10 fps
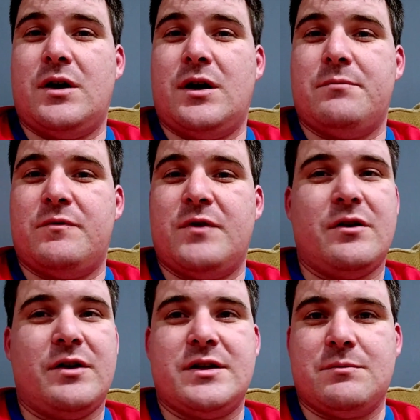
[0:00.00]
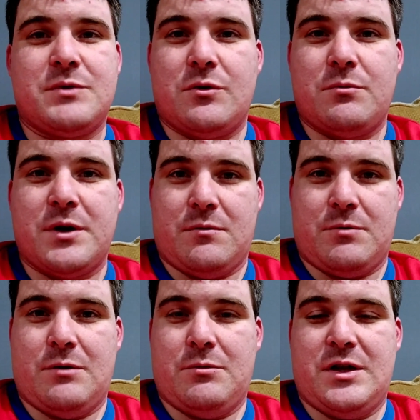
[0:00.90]
At very least, I'm sure we'll pick up
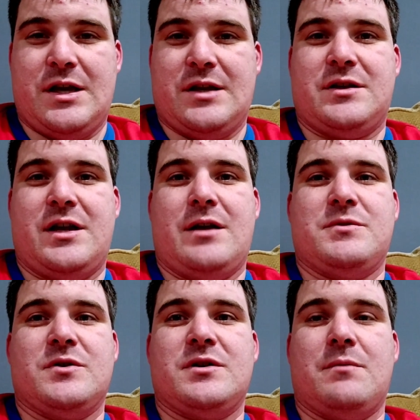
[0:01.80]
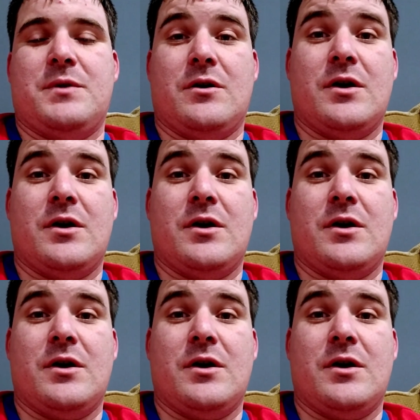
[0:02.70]
a couple NES games or something.